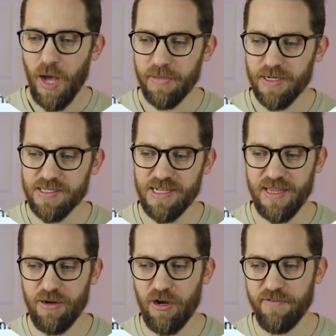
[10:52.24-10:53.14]
I'm going to say
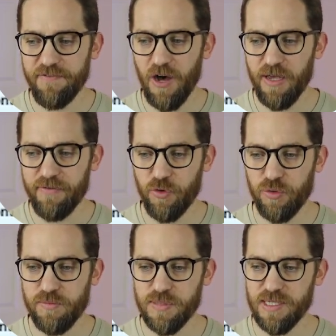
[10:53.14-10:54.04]
there are 5
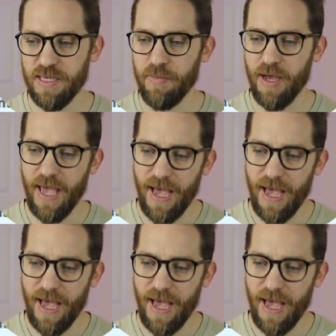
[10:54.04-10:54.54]
rooms in my